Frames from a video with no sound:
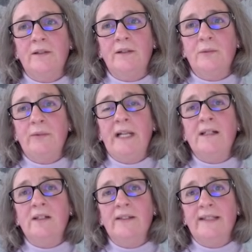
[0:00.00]
we will
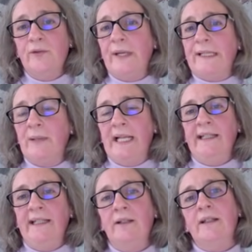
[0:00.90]
continue
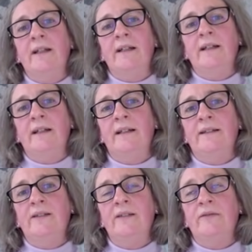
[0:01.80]
explaining
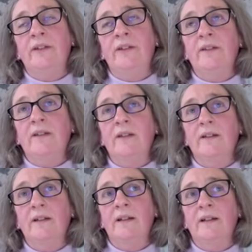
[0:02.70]
the different
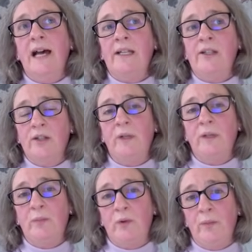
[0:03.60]
action we
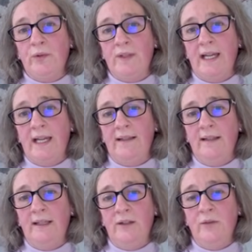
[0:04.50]
propose.
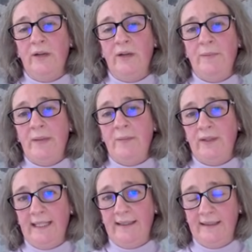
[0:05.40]
And you may remember
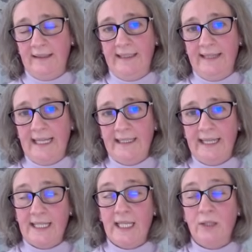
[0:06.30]
that in that
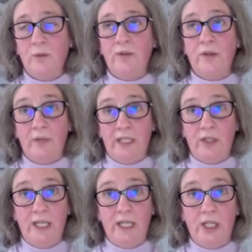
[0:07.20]
case, it was a
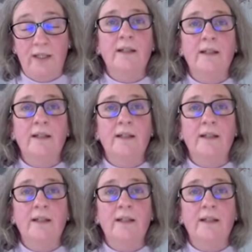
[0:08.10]
restriction